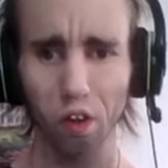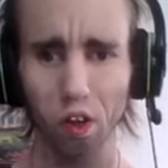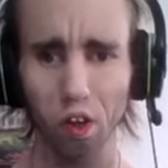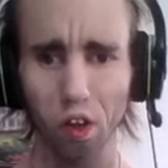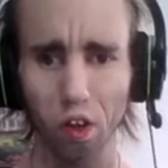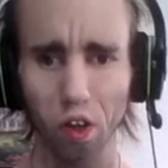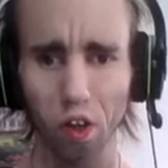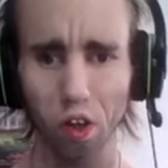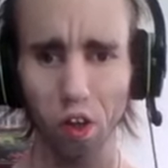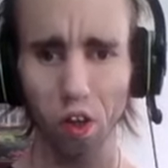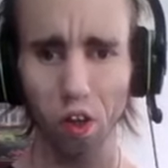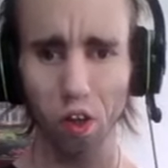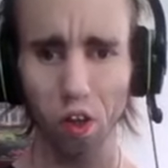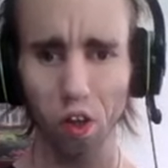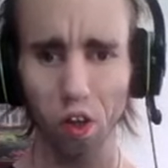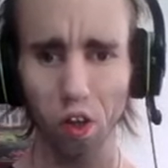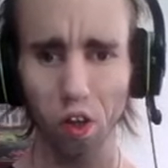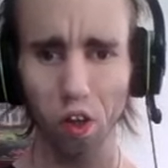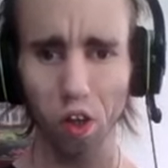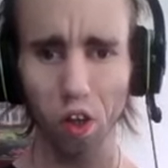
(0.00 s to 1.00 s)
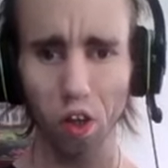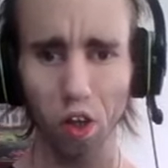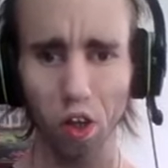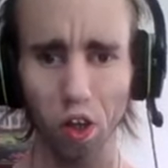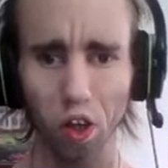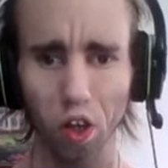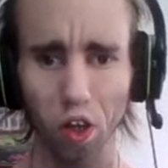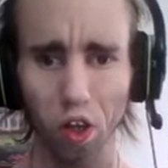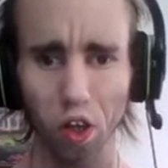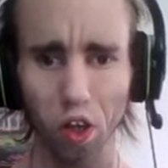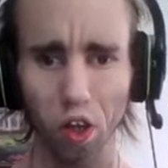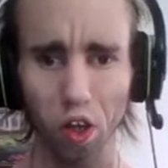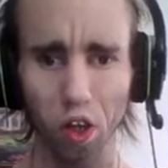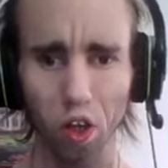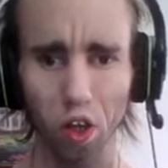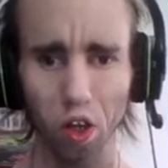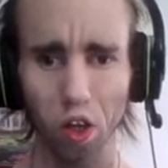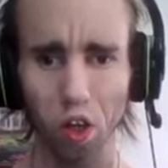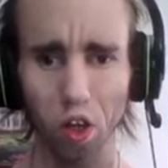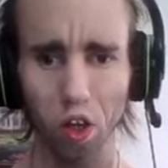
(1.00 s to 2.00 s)

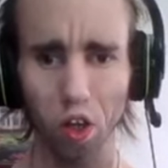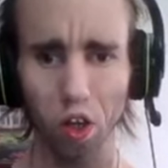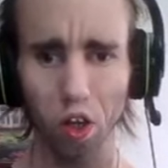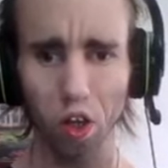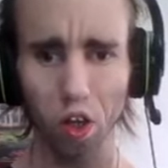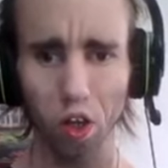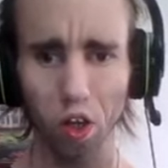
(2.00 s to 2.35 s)
No one is speaking in this clip.